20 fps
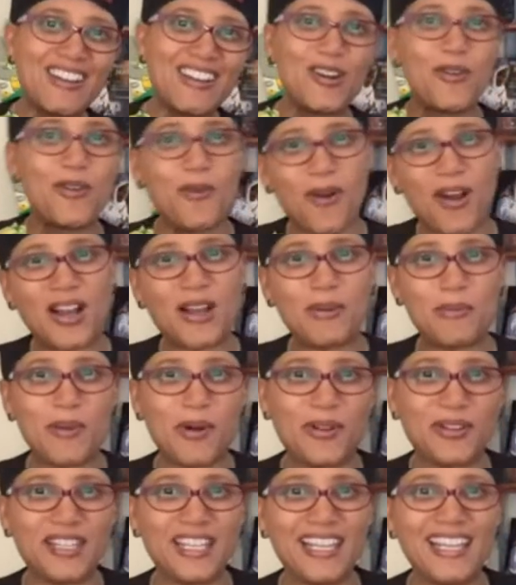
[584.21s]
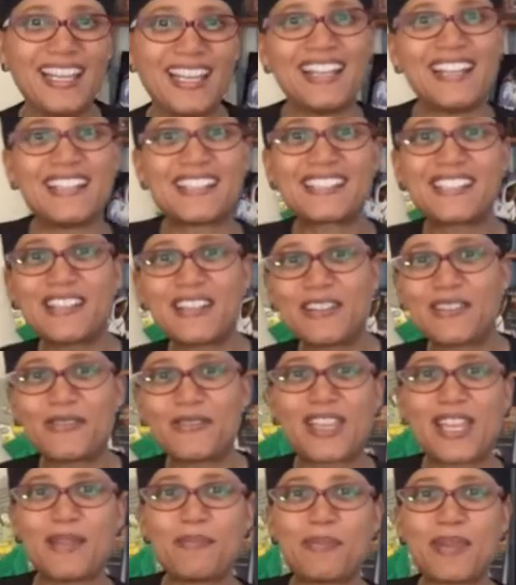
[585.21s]
guacamole instead of
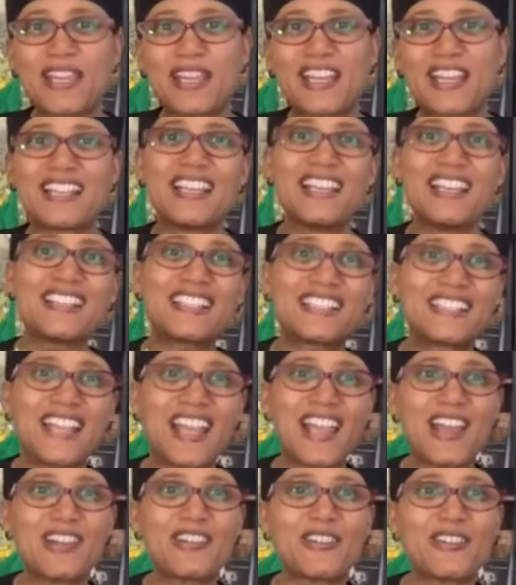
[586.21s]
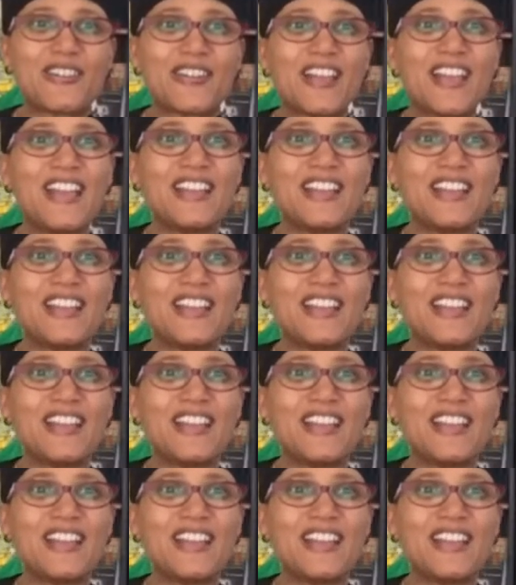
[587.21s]
keeping it standard